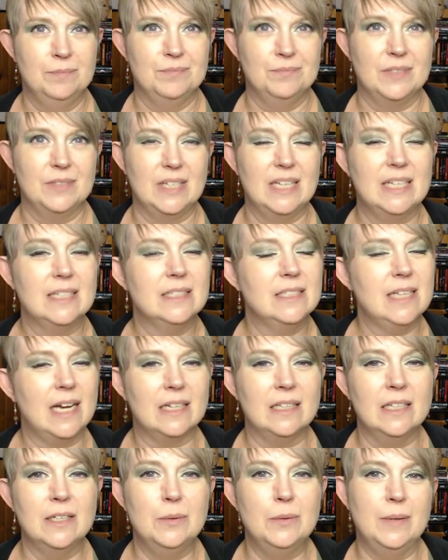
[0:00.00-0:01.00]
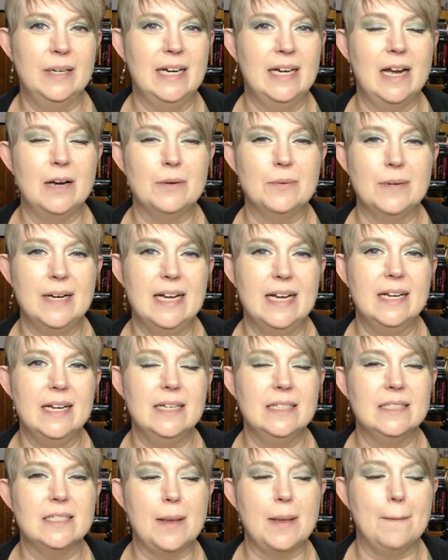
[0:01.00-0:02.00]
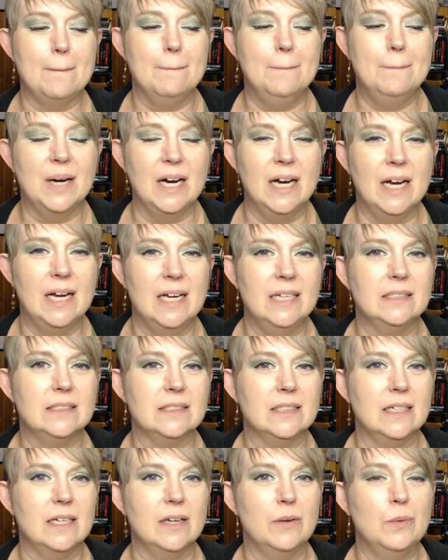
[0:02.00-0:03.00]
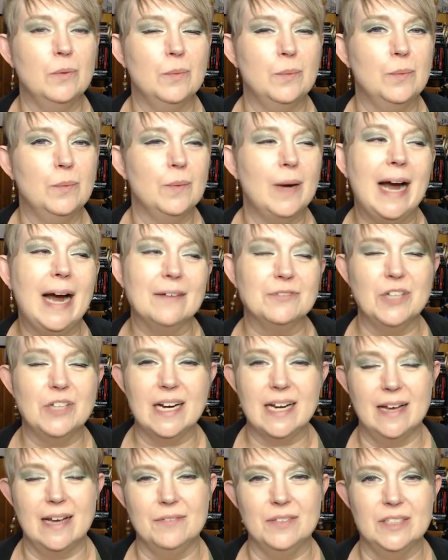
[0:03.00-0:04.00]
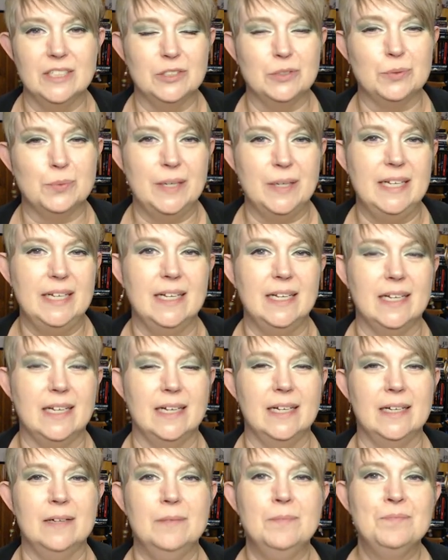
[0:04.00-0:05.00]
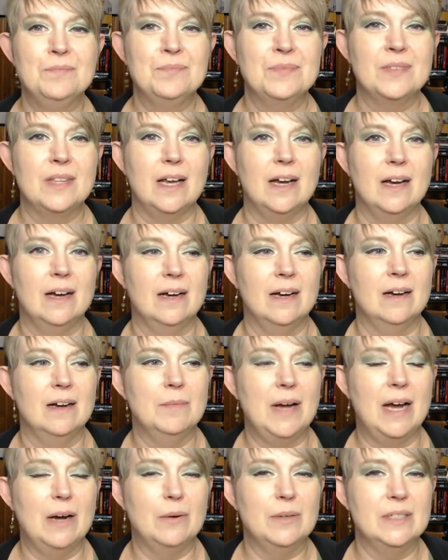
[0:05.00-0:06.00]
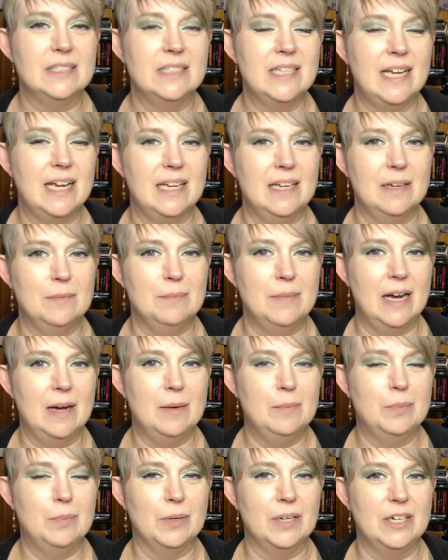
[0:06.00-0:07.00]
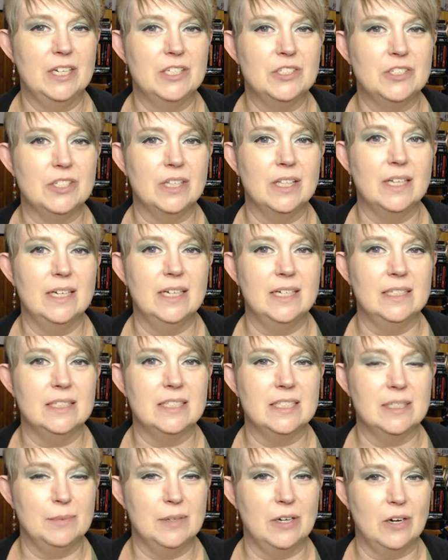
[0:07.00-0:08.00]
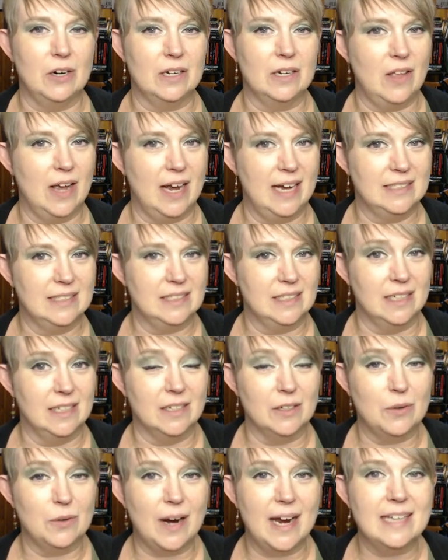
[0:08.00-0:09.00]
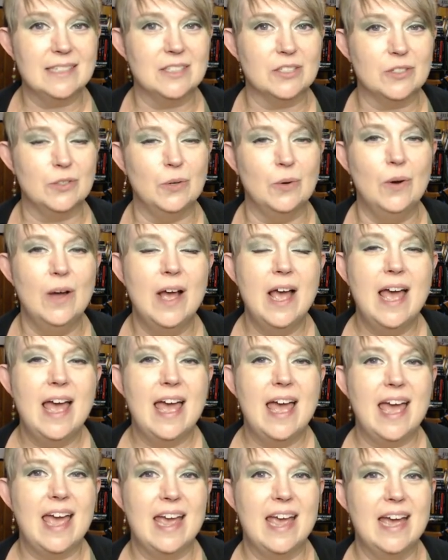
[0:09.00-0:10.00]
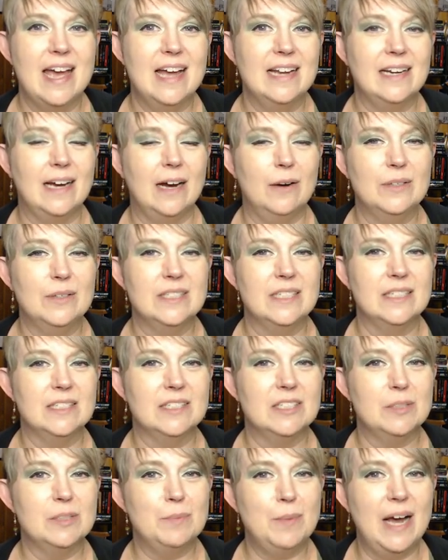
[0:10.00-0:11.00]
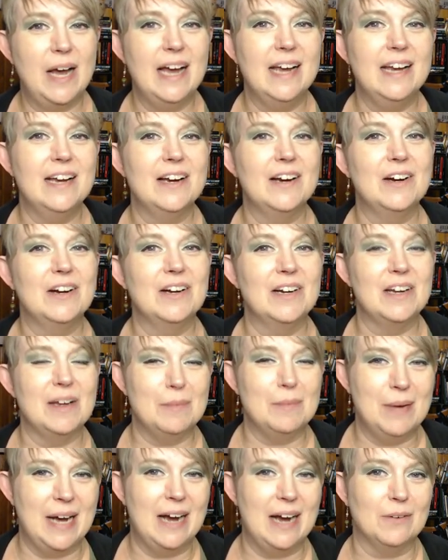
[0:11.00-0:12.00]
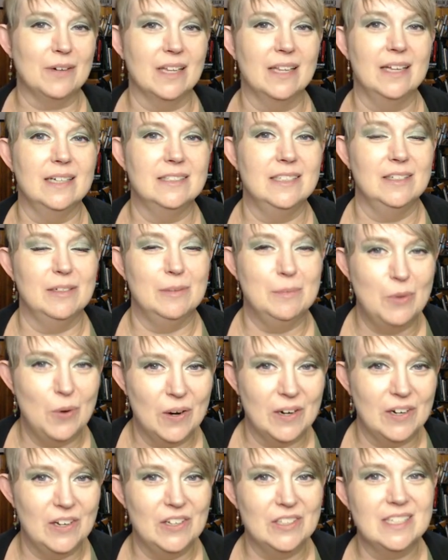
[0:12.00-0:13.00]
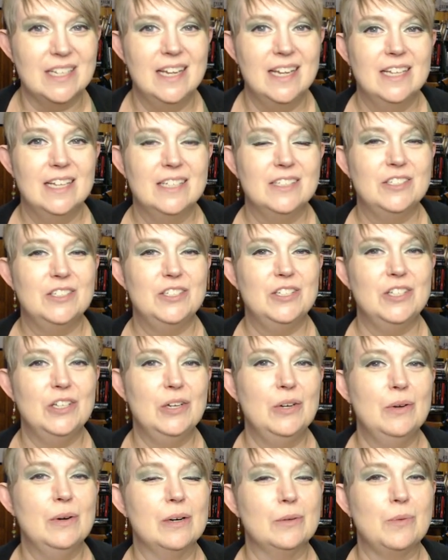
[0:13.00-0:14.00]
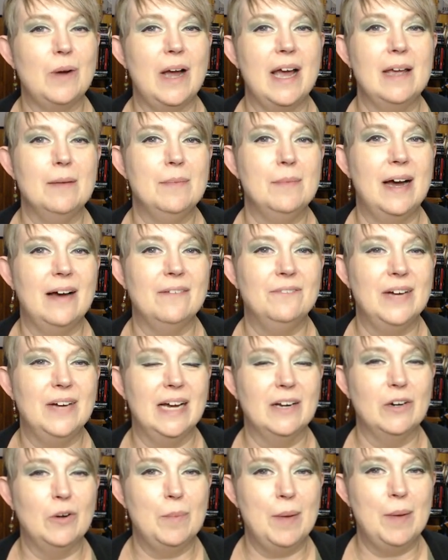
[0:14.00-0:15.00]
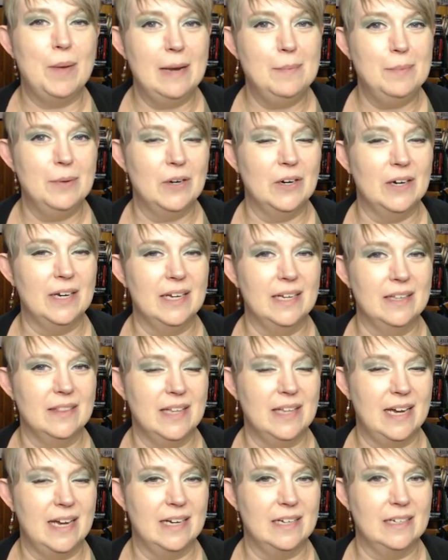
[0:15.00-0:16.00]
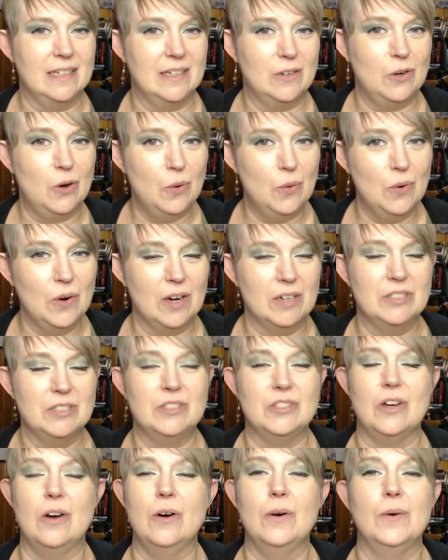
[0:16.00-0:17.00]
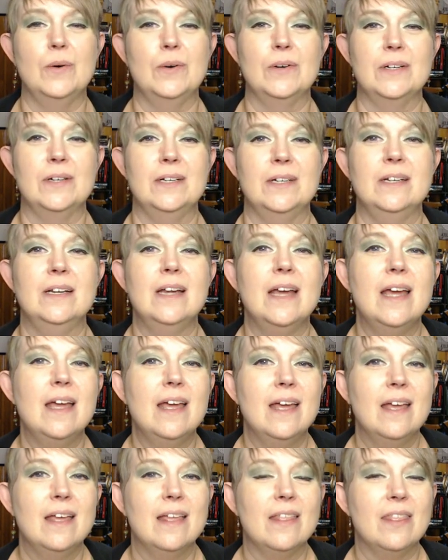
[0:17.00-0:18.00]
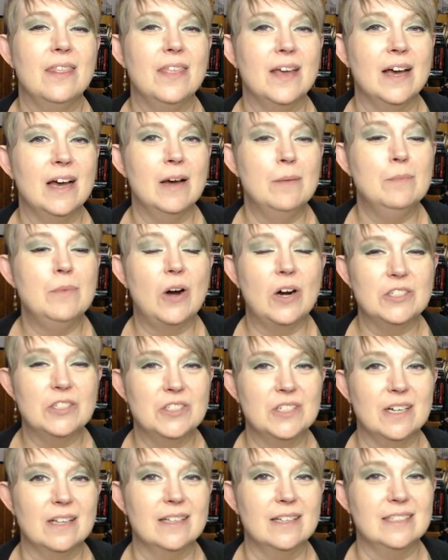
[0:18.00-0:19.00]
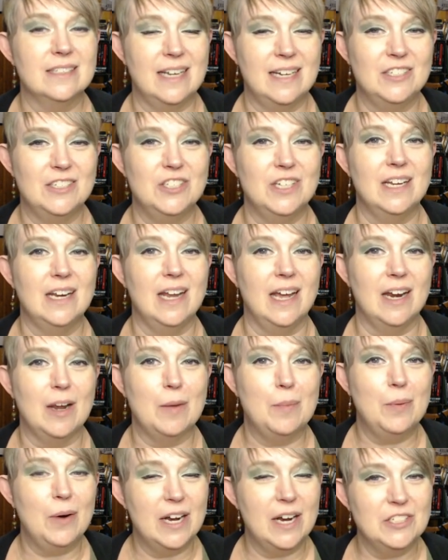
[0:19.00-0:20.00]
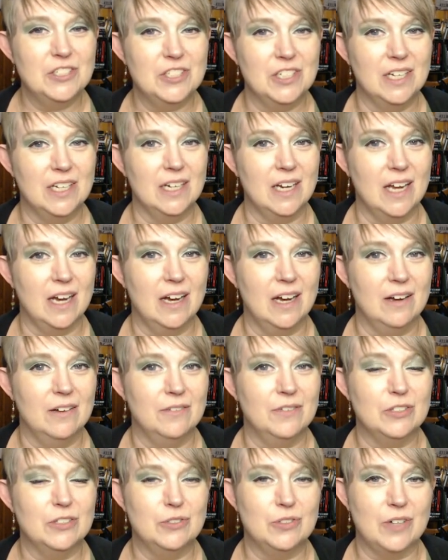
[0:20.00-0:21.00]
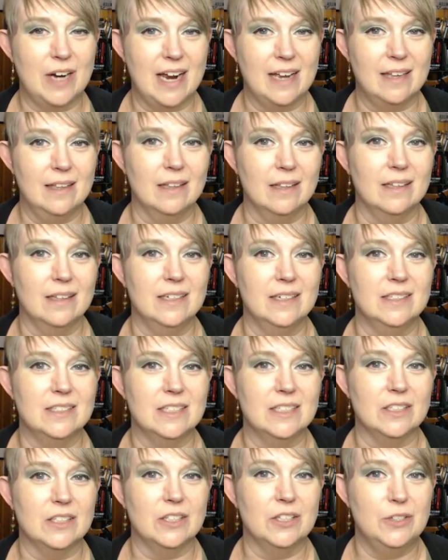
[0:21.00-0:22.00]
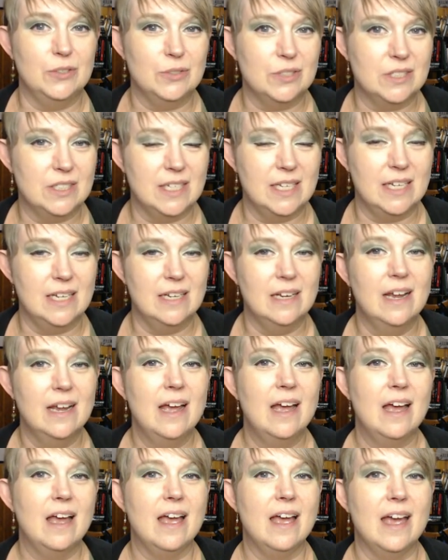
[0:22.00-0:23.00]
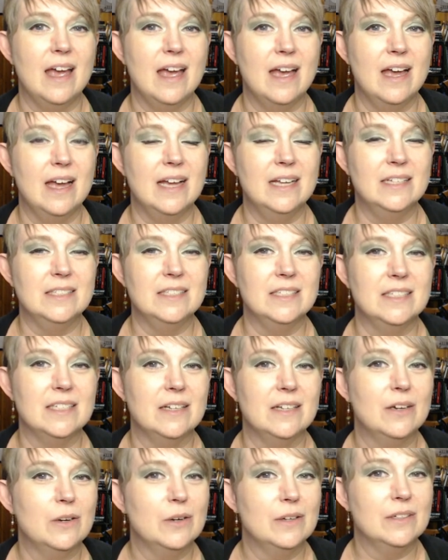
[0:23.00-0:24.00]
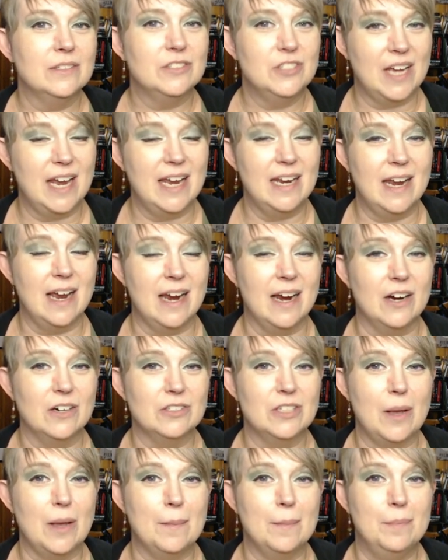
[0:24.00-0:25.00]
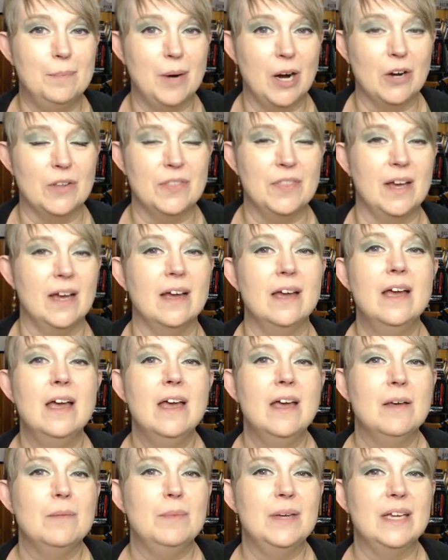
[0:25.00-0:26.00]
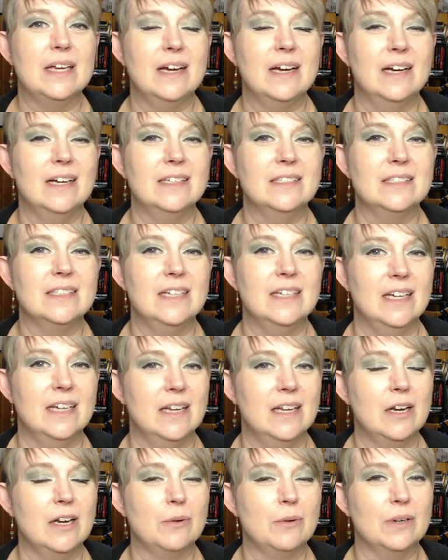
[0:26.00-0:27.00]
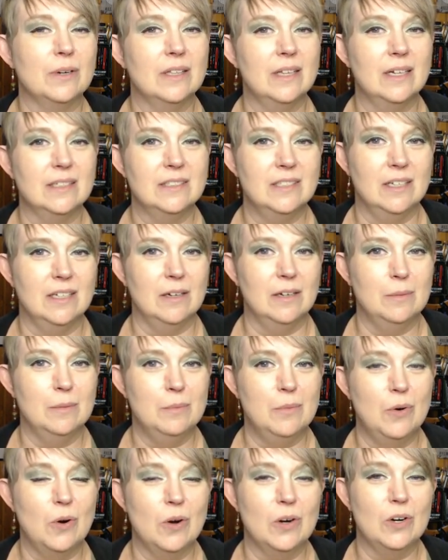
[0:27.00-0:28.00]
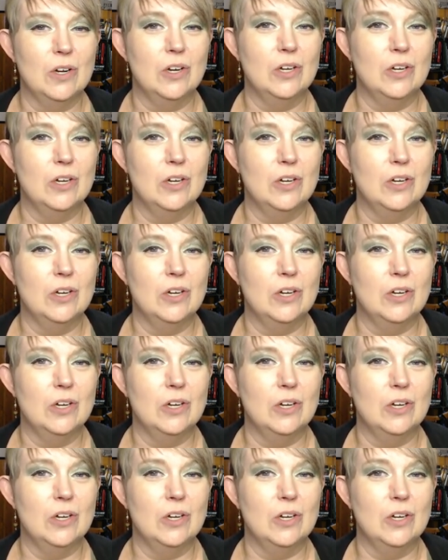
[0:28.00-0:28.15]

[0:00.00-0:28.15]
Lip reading: exactly when I read it, but after I got finished reading it, I was taking my British Lit seminar class in grad school, and I was inspired by Reluctant Immortals to write my final paper in that course on the marginalization and oppression of Dracula's Lucy and Jane Eyre's Bertha. Because in Reluctant Immortals,